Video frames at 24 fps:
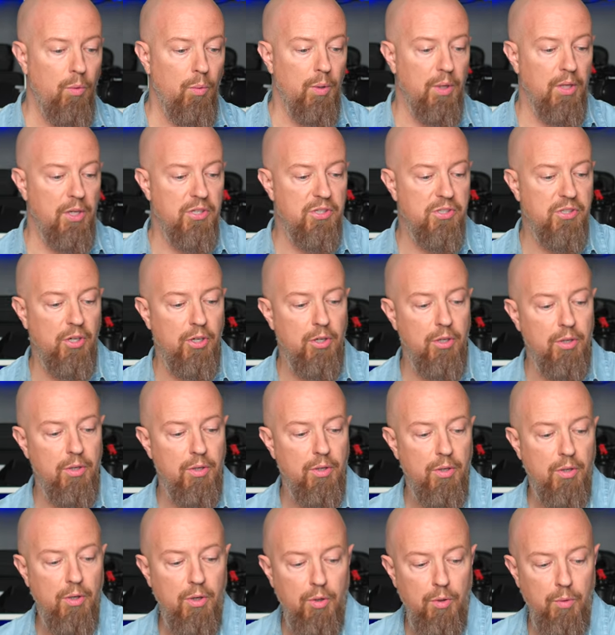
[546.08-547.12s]
We're gonna start
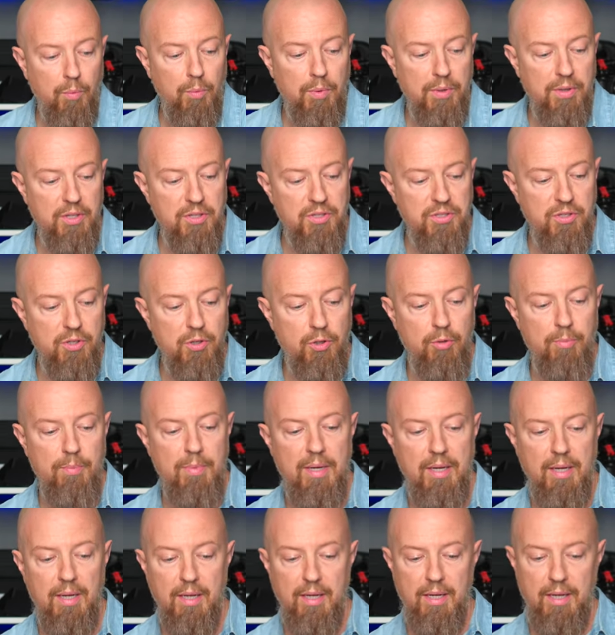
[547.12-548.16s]
with the
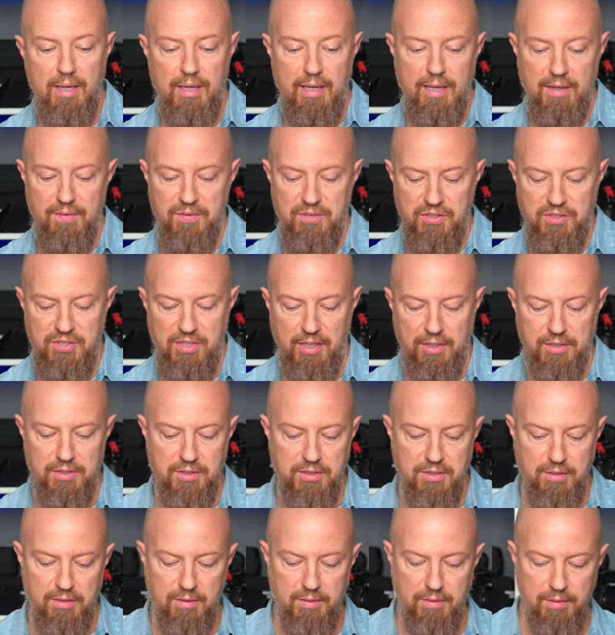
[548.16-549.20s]
Zoom
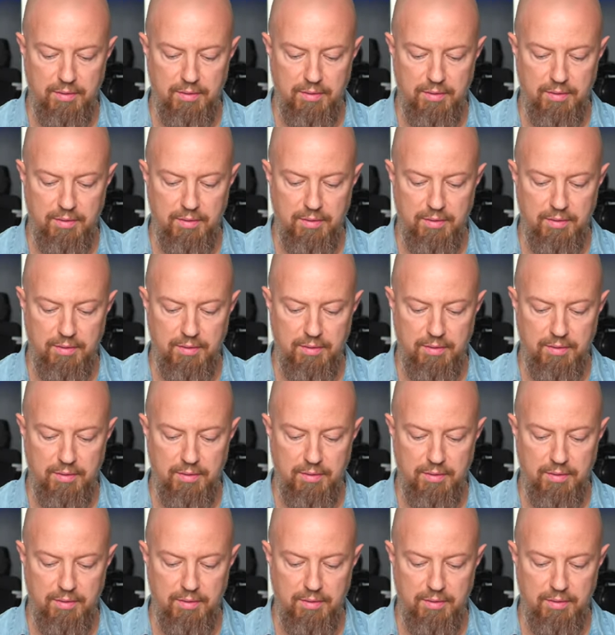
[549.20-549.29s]
F6.